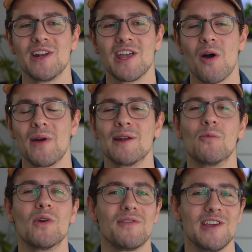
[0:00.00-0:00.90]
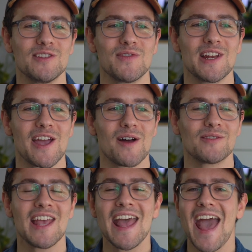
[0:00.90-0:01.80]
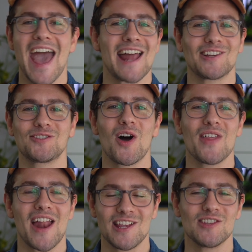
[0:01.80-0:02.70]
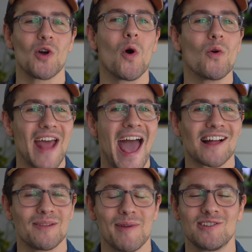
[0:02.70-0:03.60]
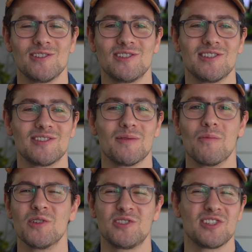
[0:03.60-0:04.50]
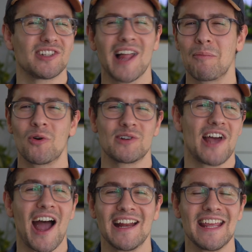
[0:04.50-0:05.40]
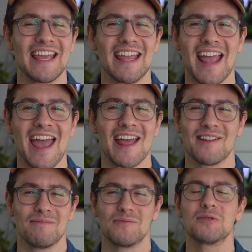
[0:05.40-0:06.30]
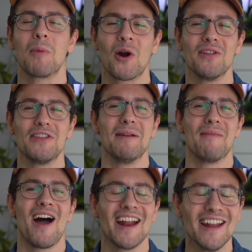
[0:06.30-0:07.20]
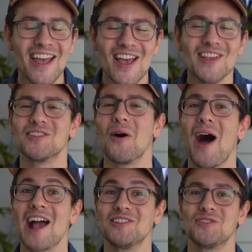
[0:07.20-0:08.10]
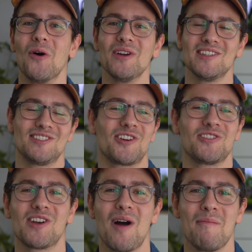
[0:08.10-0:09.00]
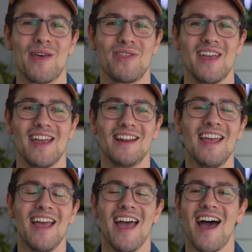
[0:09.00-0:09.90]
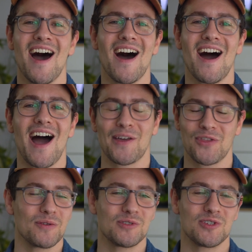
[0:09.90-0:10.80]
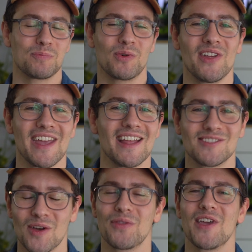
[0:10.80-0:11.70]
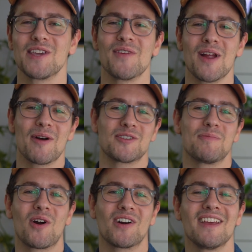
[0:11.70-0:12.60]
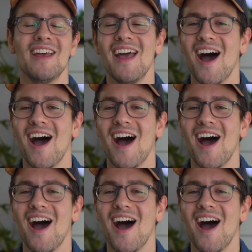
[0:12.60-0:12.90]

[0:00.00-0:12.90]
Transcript: video in one of his videos, and I saw that his own acclimation system was just a lot more tidy and smart than mine. So I stole his suction cup method. I thought it was just brilliant, so thank you very much, Mark.